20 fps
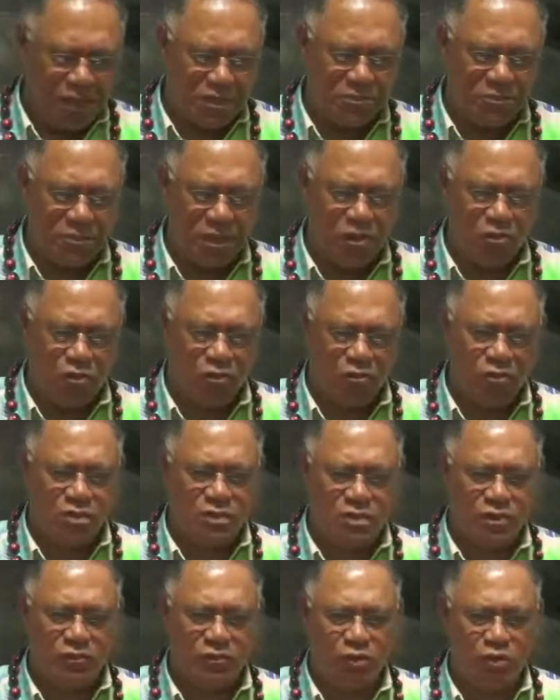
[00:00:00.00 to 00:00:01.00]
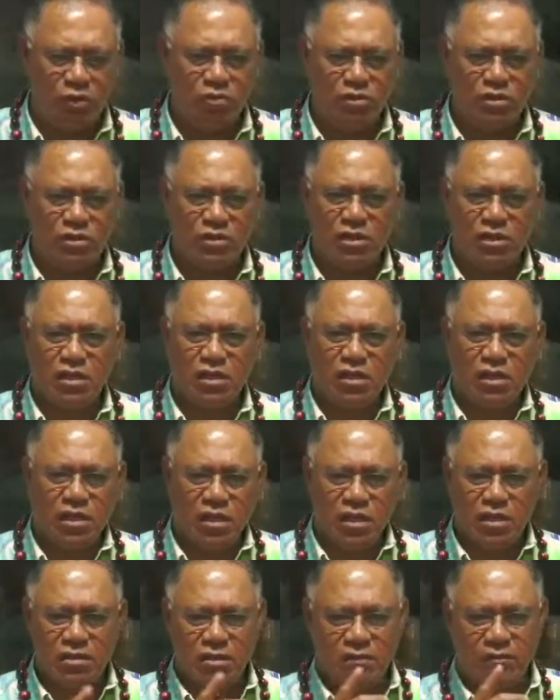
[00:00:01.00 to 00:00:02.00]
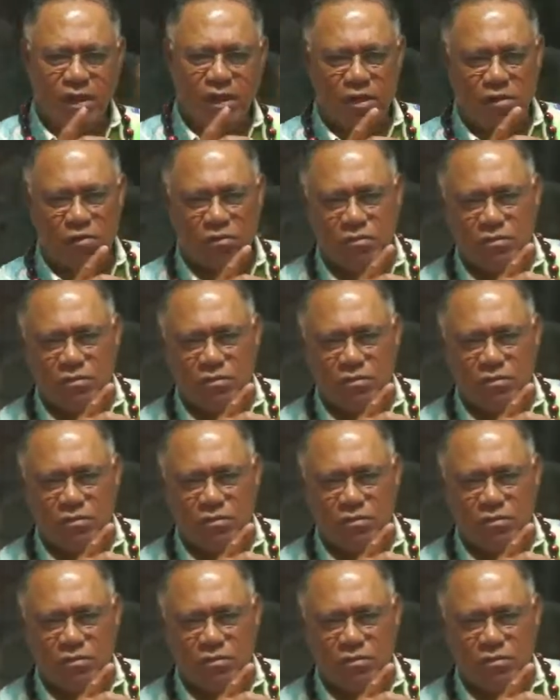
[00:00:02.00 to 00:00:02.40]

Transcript: the holies of holies, is the veil.